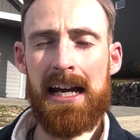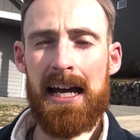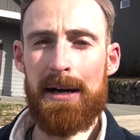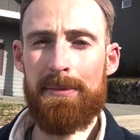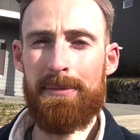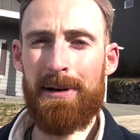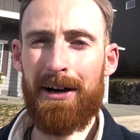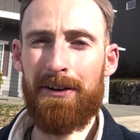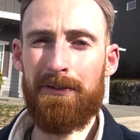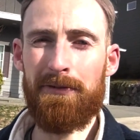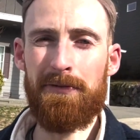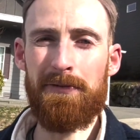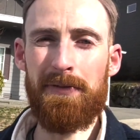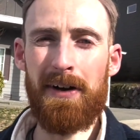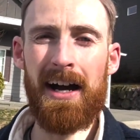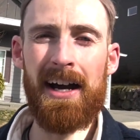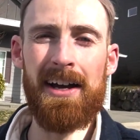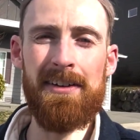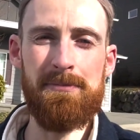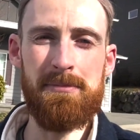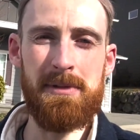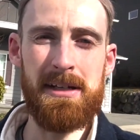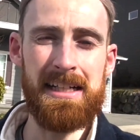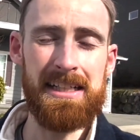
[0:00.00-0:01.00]
about
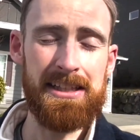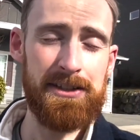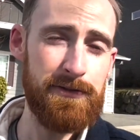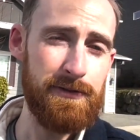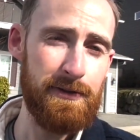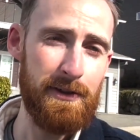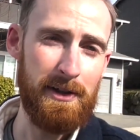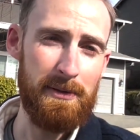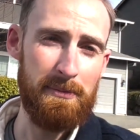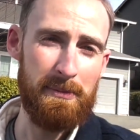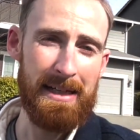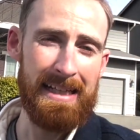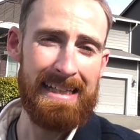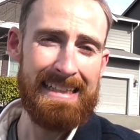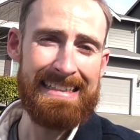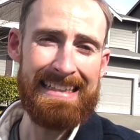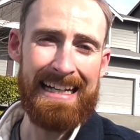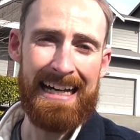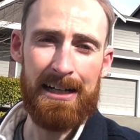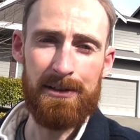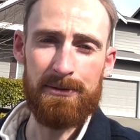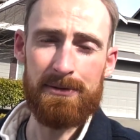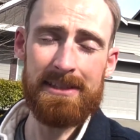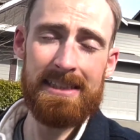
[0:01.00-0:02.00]
five minutes from
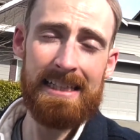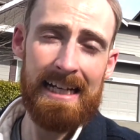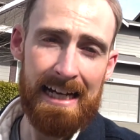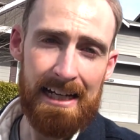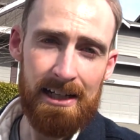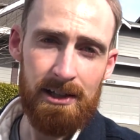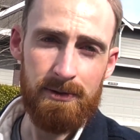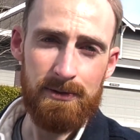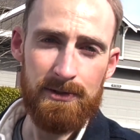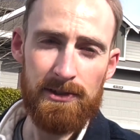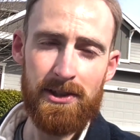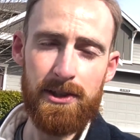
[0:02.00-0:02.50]
downtown.